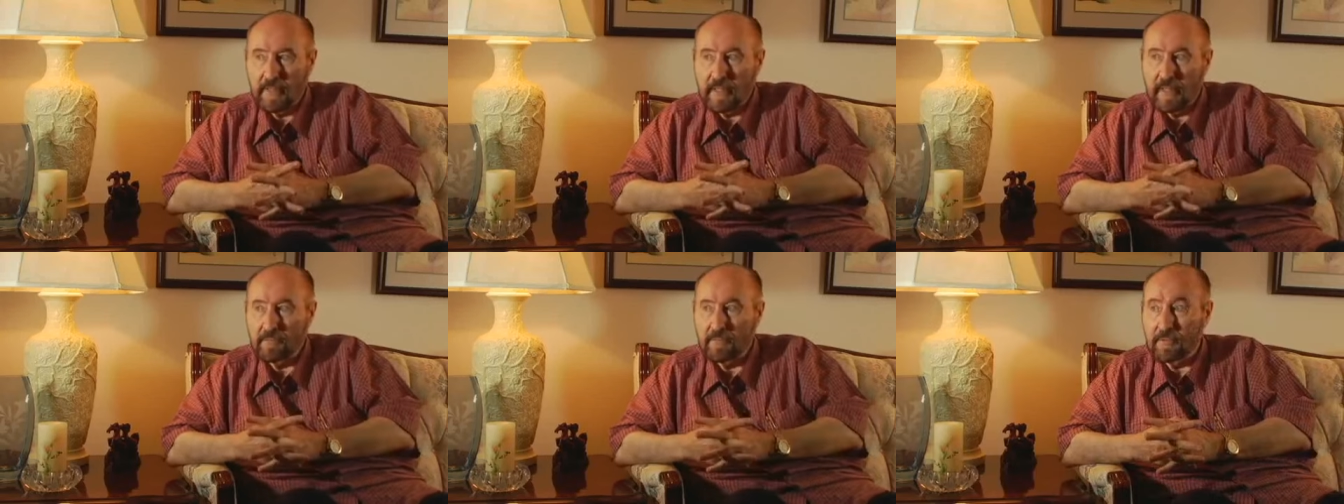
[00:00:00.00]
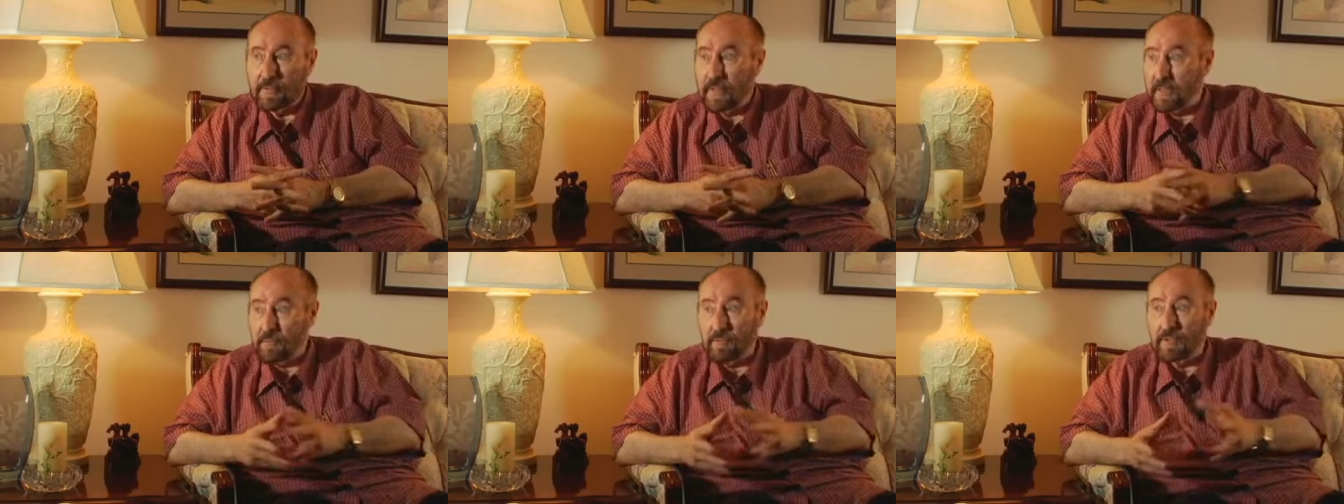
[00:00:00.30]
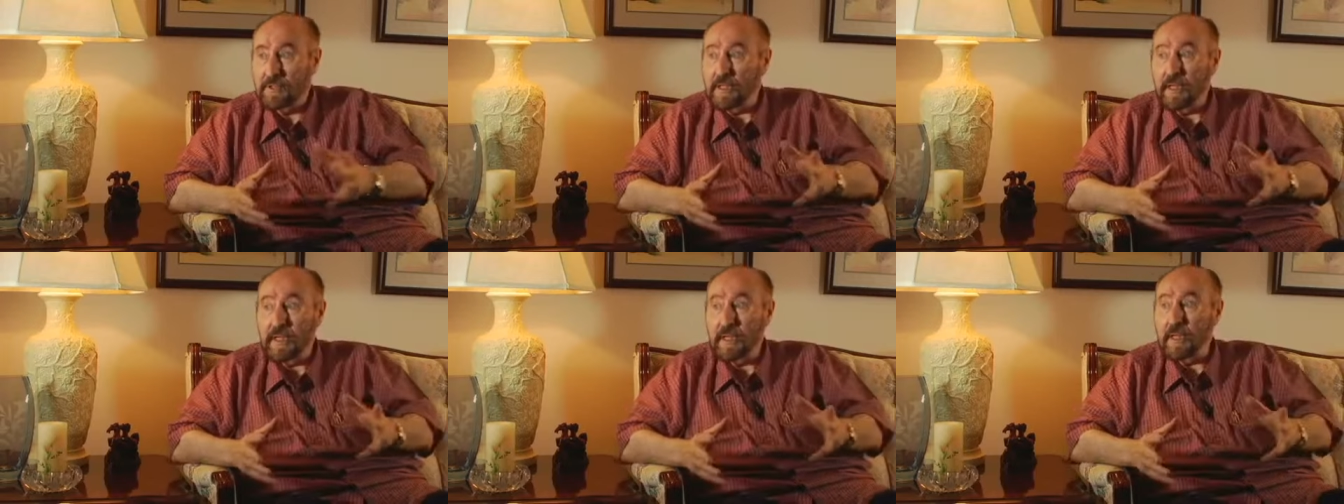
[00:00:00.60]
that
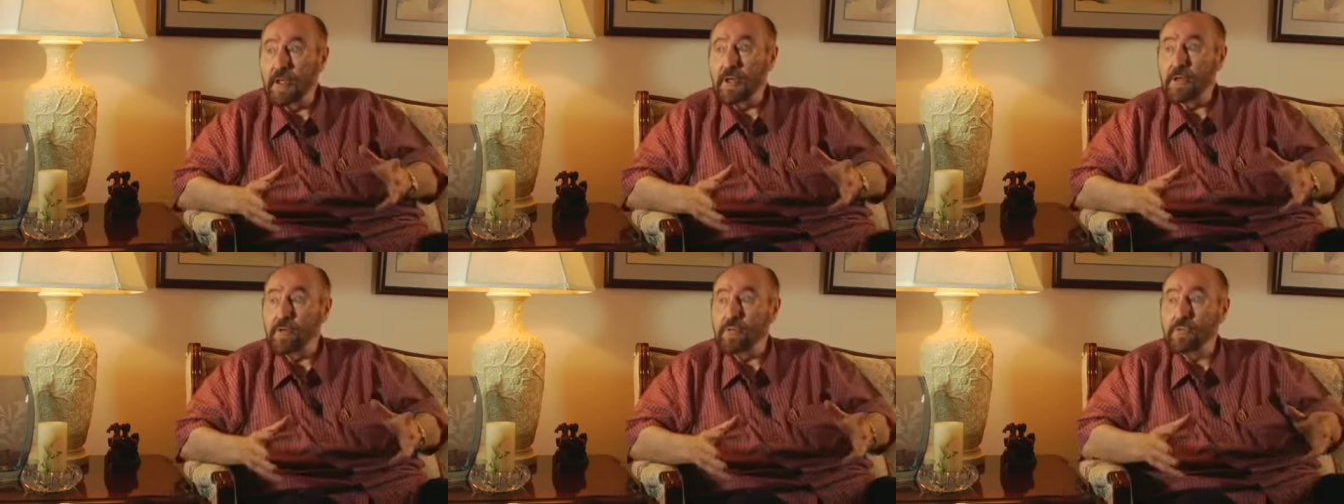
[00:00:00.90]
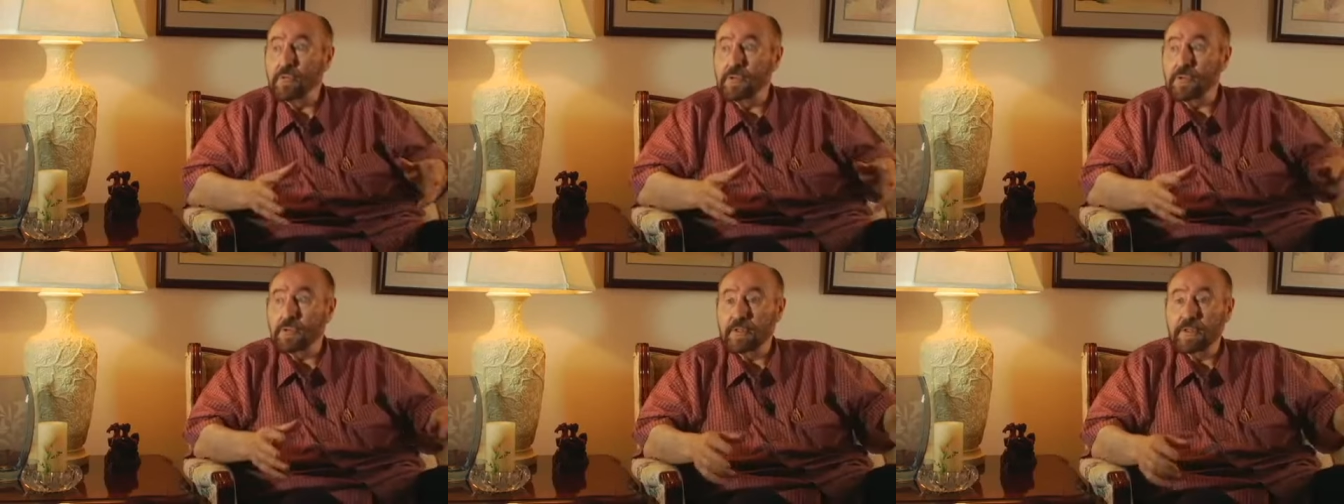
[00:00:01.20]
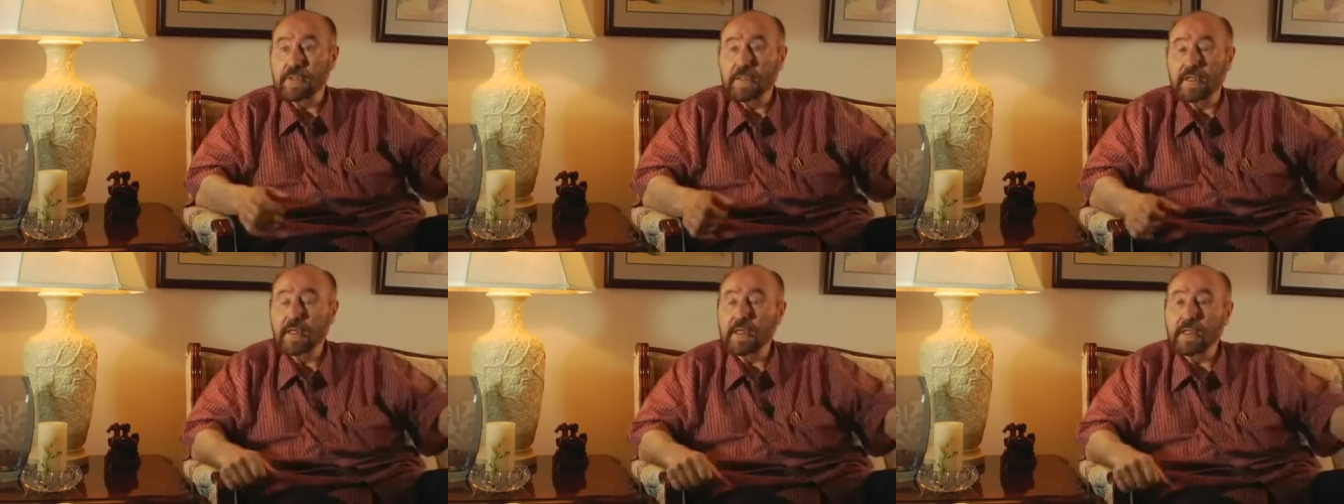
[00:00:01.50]
was not known, so
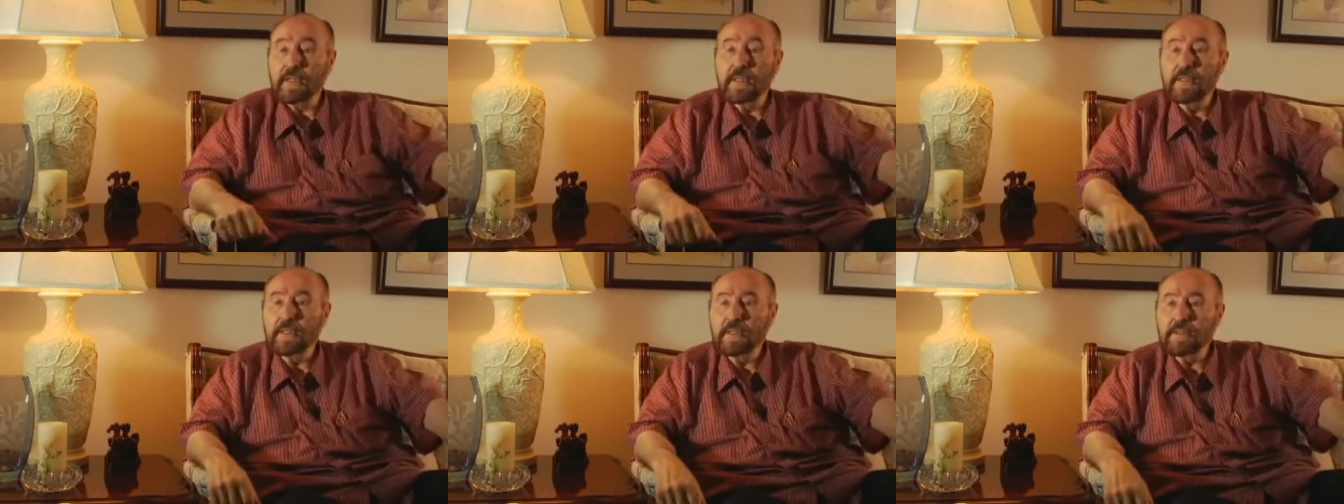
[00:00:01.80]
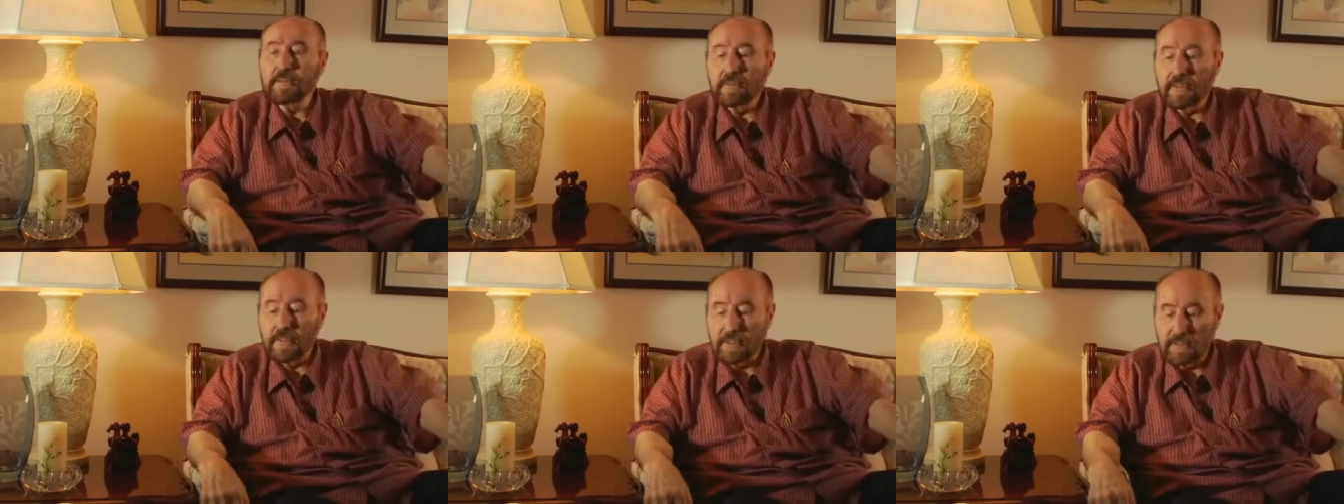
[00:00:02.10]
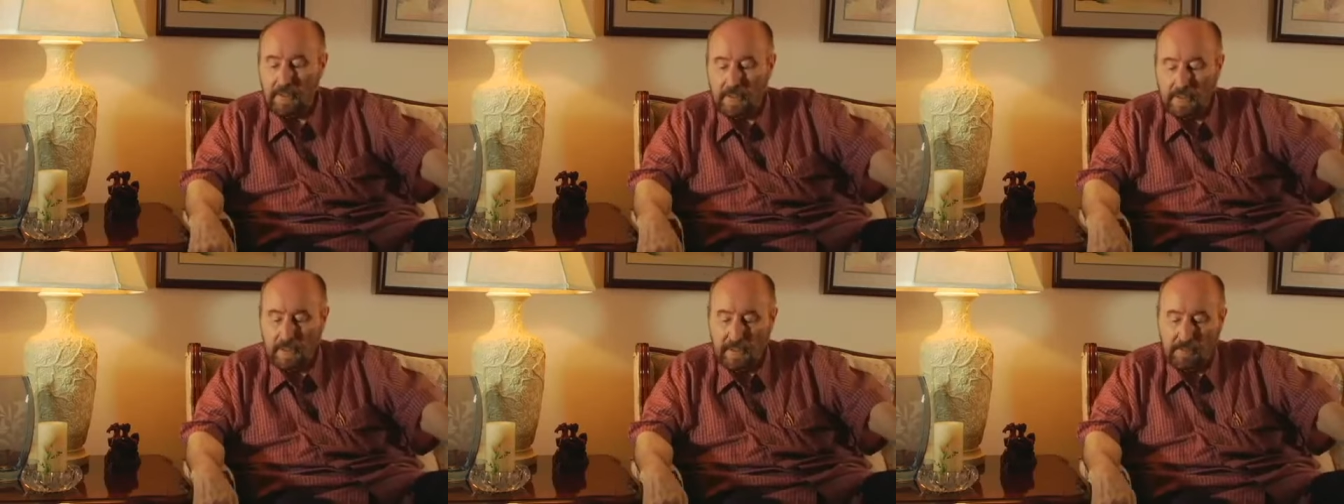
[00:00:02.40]
it's not in the
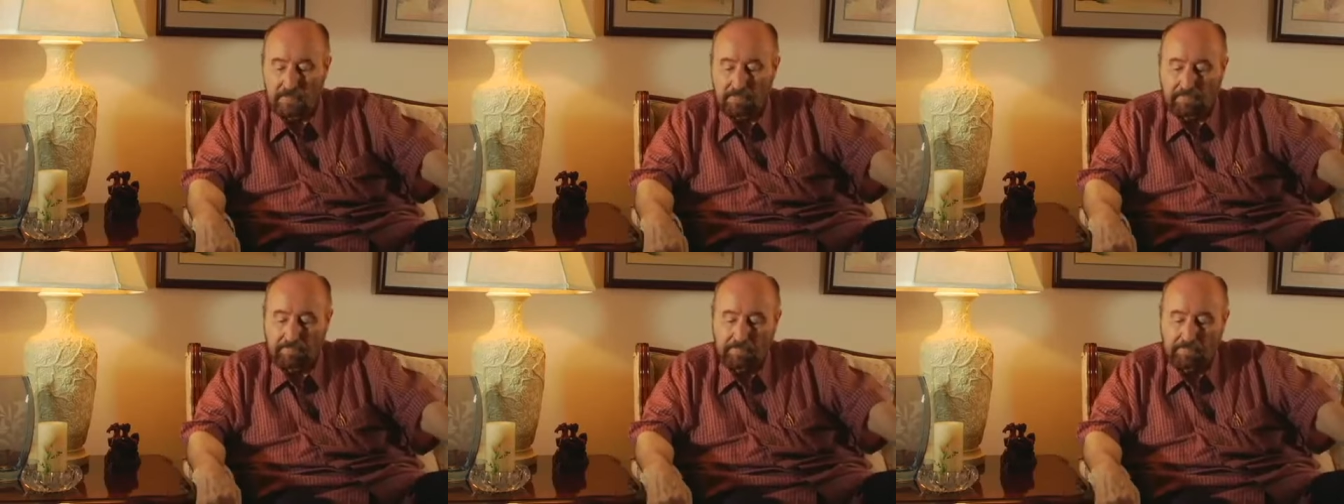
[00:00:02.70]
equations.